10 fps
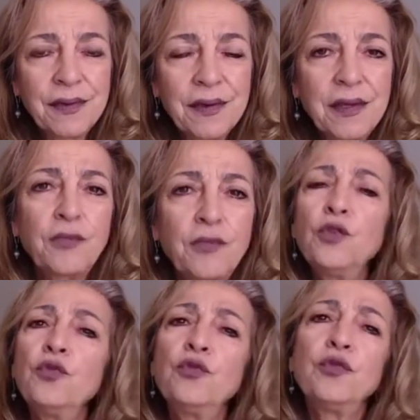if you
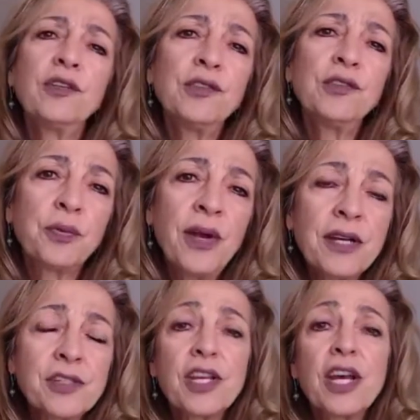feel
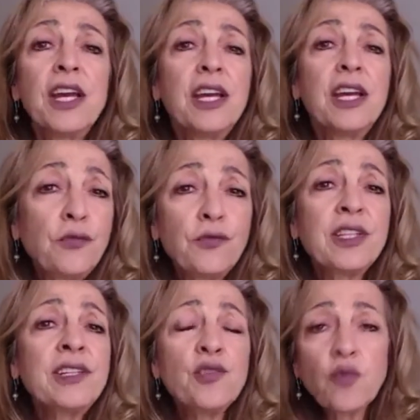depressed if
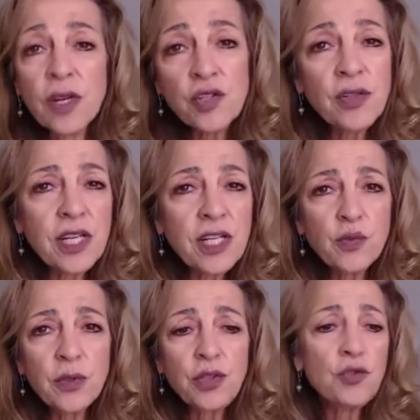this resonates with
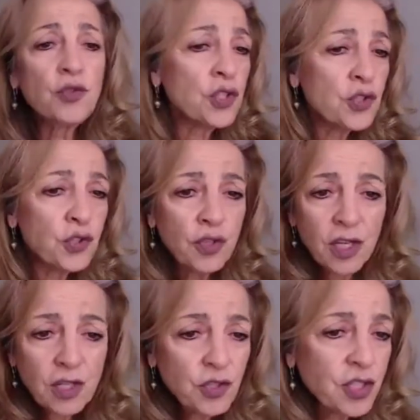you just
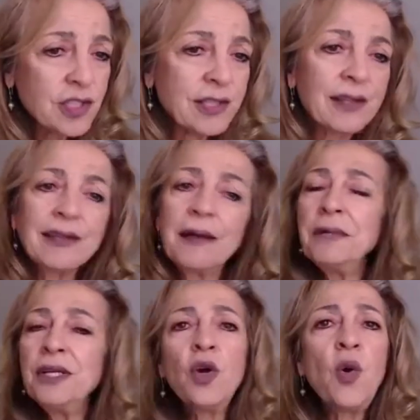just let me
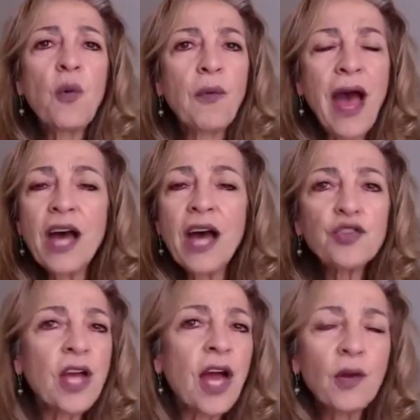know
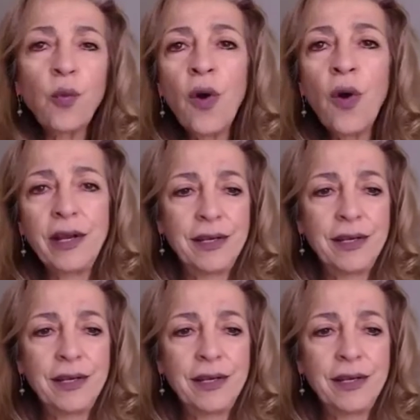hashtag one